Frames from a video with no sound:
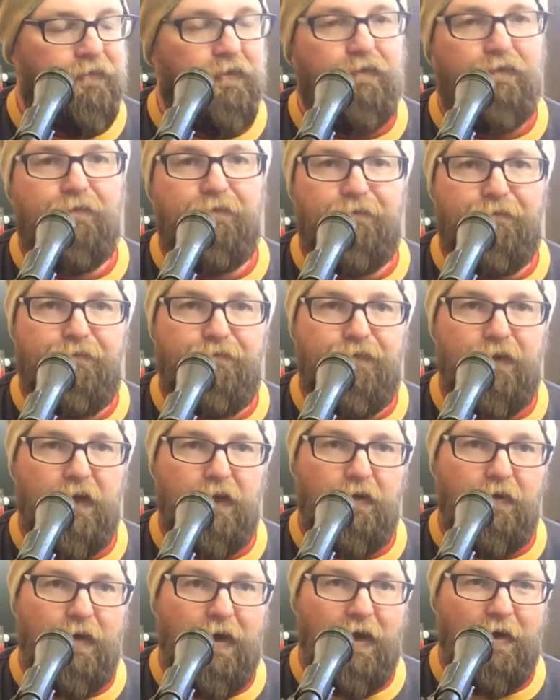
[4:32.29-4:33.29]
to
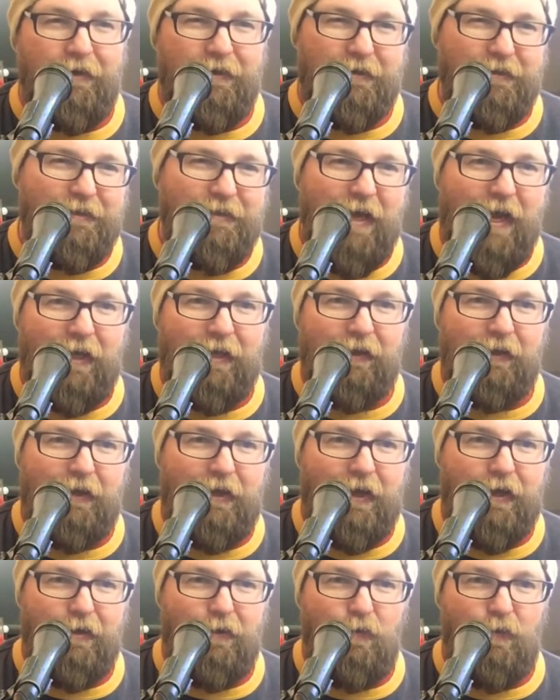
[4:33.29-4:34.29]
figure out exactly
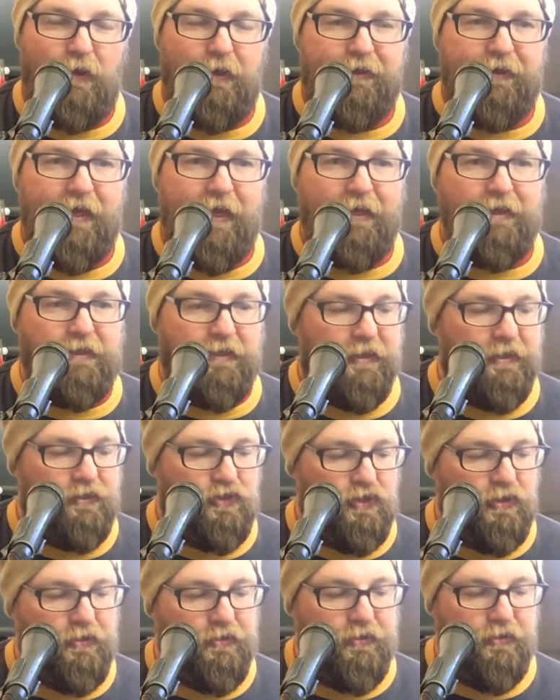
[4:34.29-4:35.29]
kind of what that
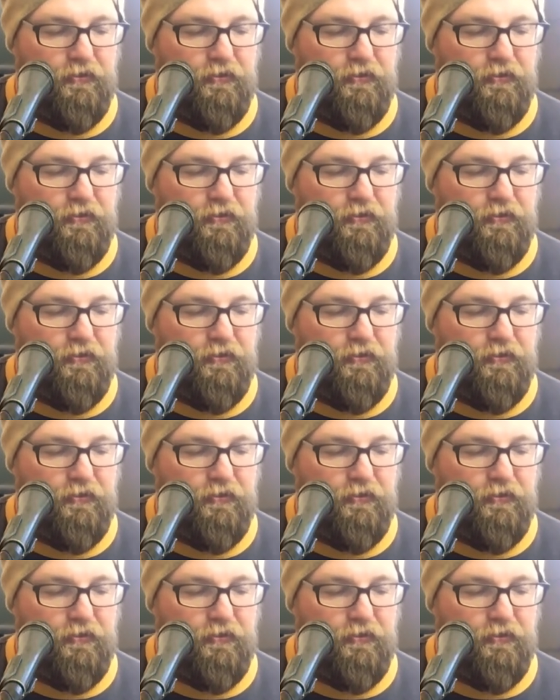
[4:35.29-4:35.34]
touch is,